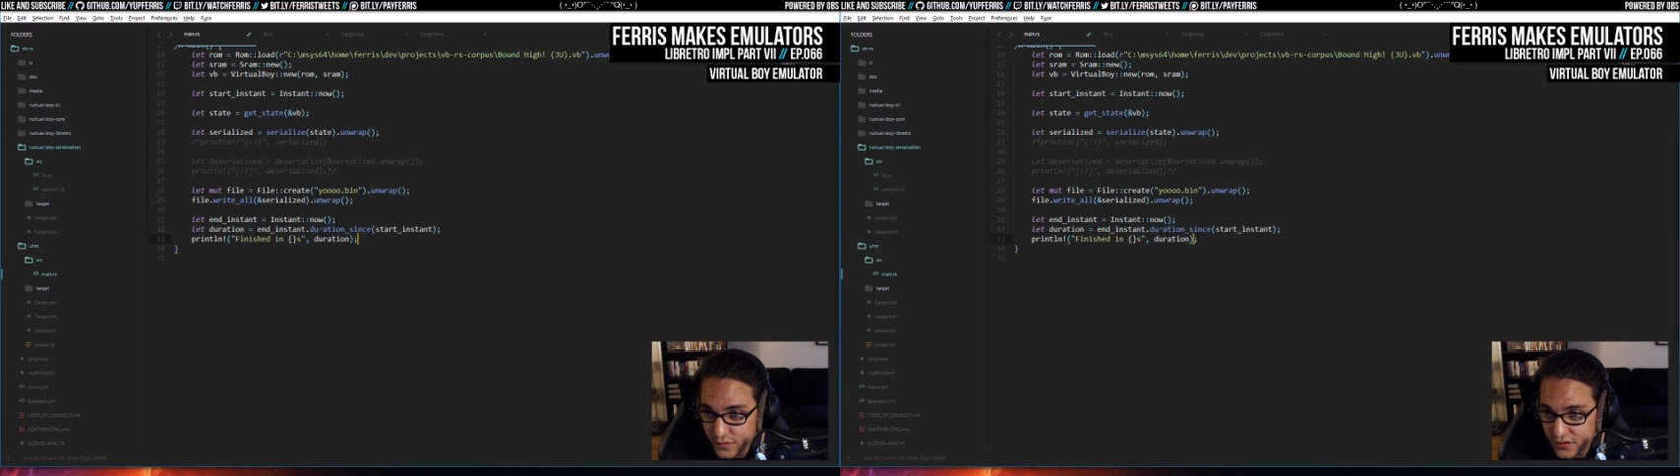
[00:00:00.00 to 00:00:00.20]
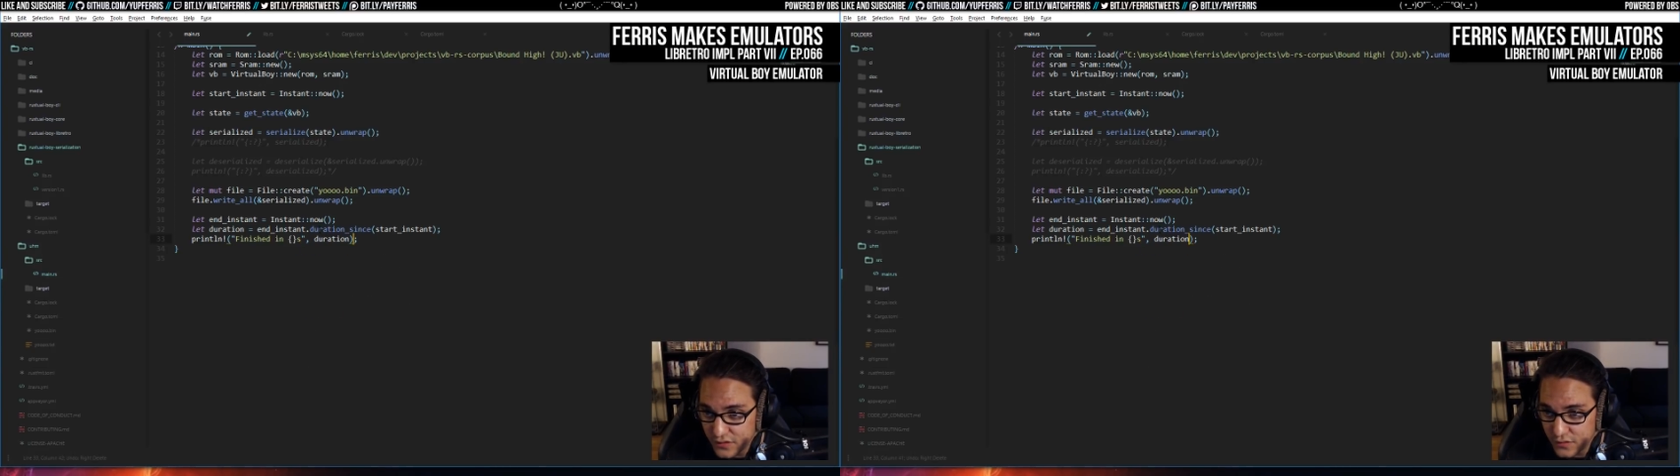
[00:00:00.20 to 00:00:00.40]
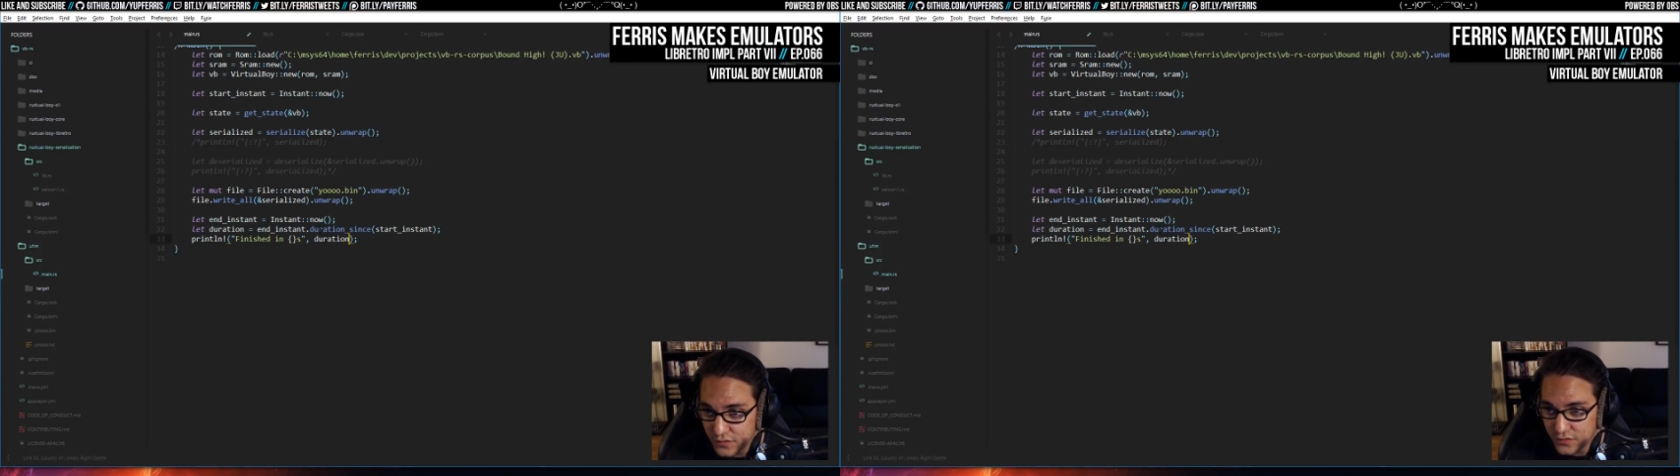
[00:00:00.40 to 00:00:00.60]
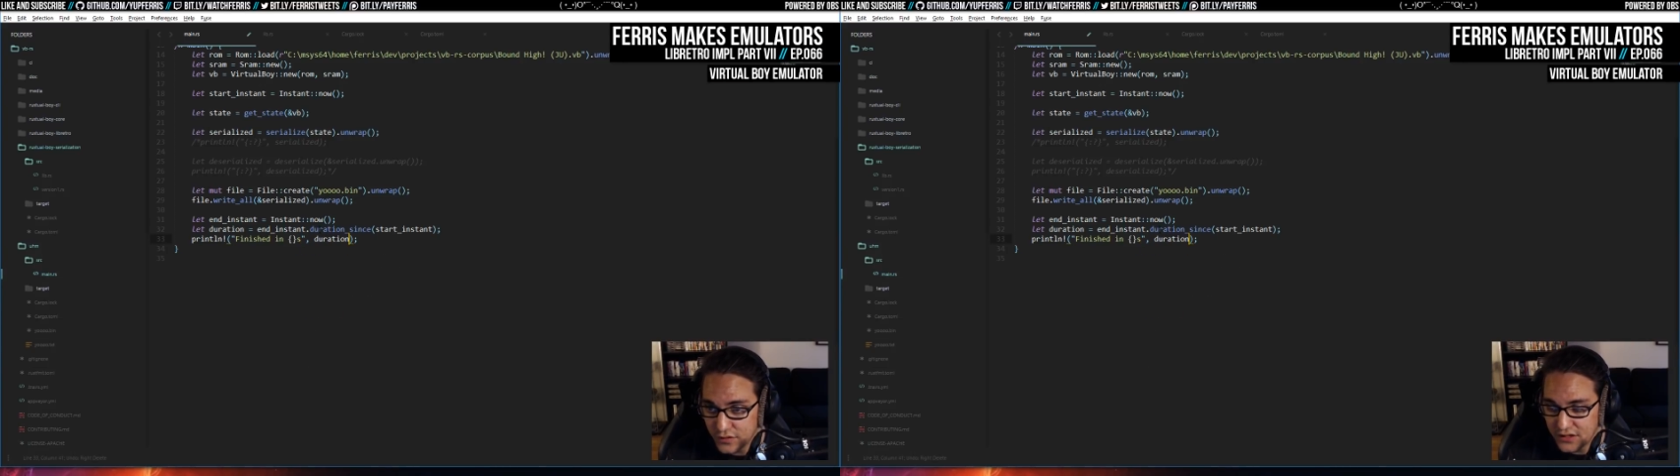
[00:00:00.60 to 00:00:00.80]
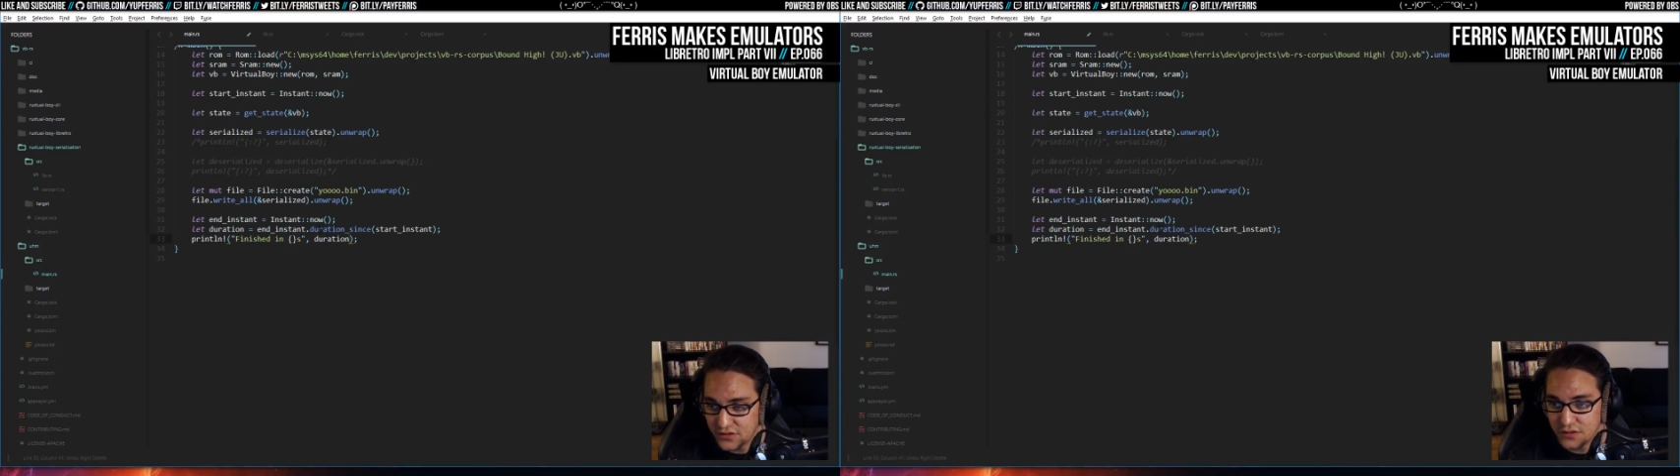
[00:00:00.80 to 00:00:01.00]
we can do
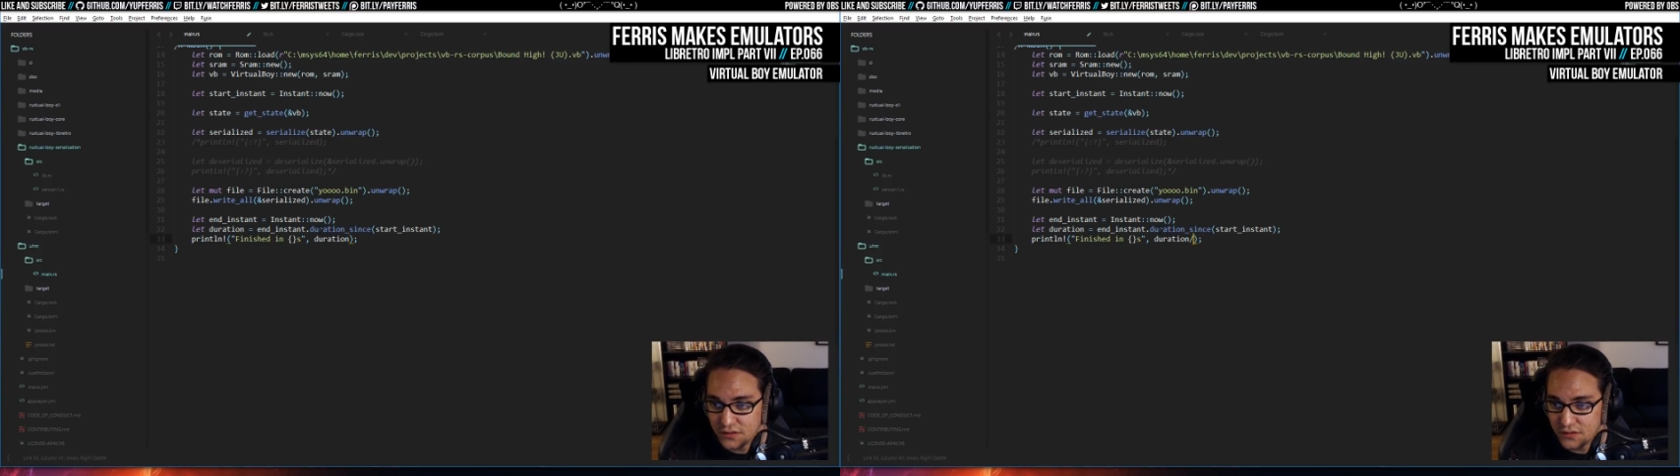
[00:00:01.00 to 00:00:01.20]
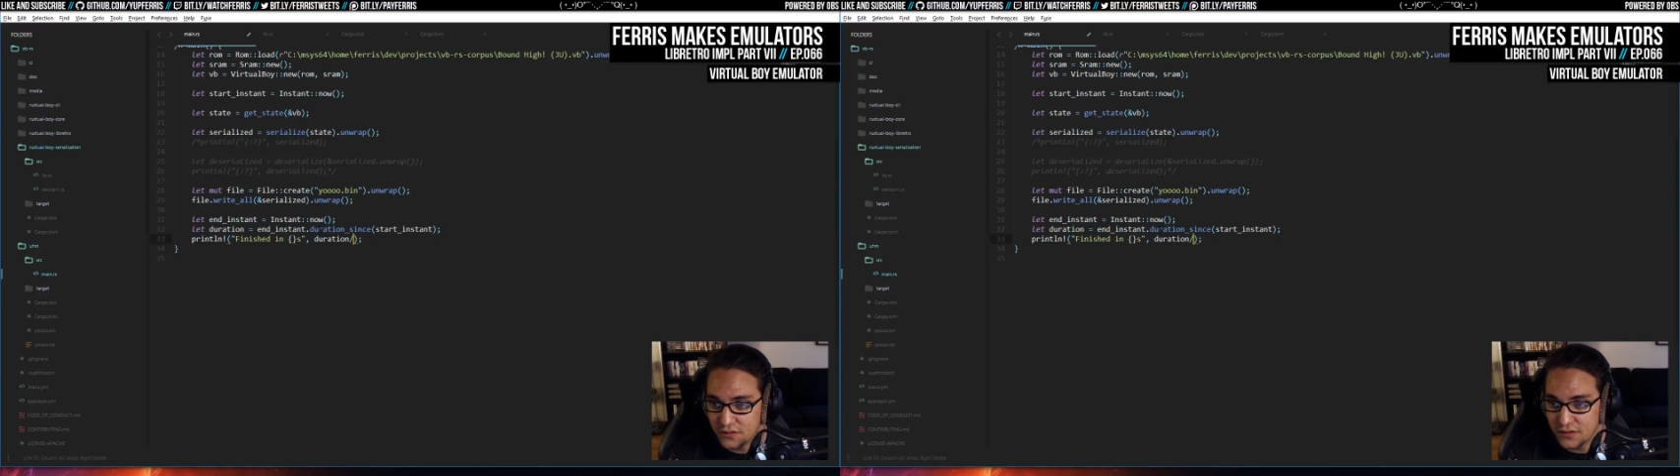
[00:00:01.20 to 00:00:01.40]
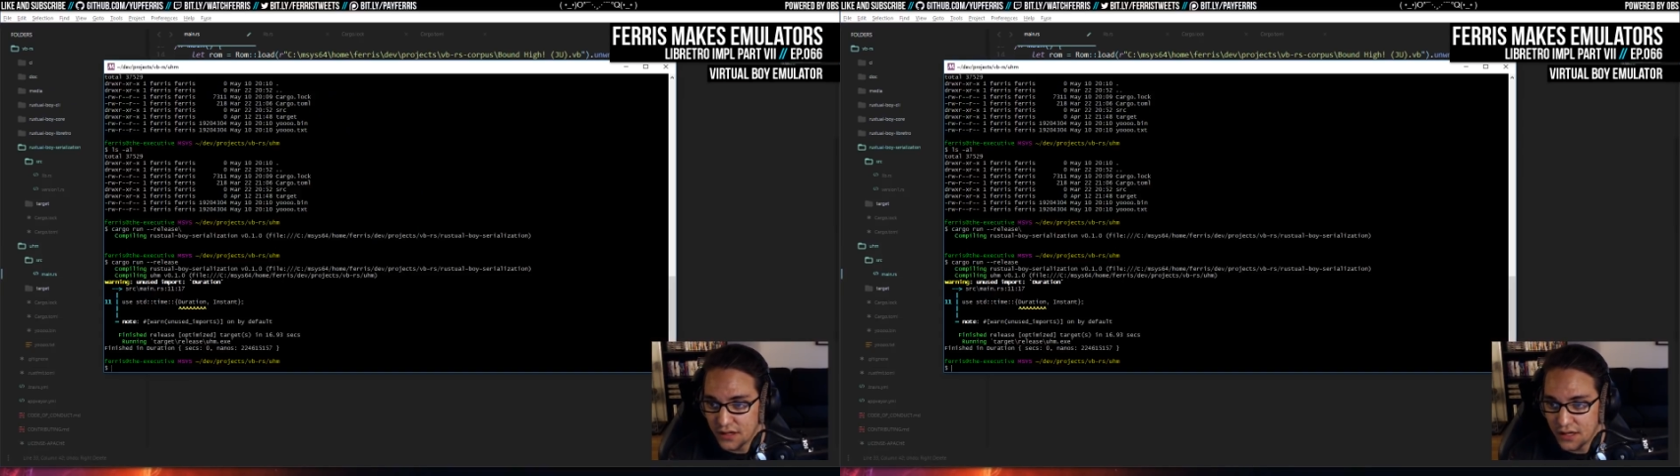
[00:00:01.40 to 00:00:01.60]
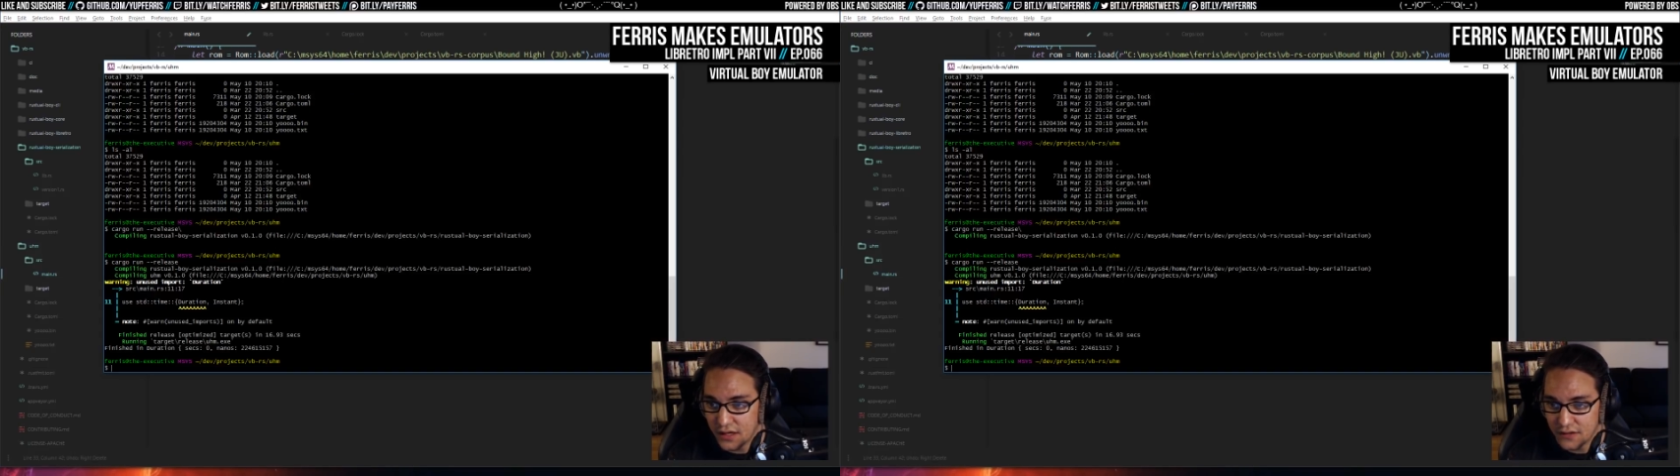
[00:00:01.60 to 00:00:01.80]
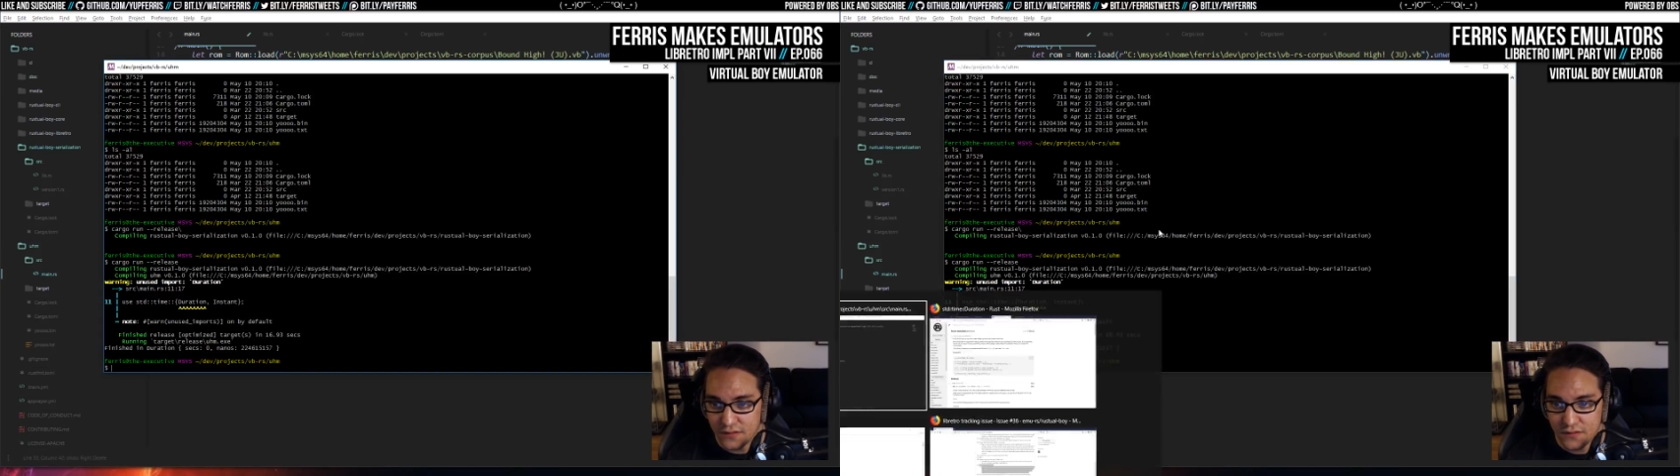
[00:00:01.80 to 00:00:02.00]
duration dot,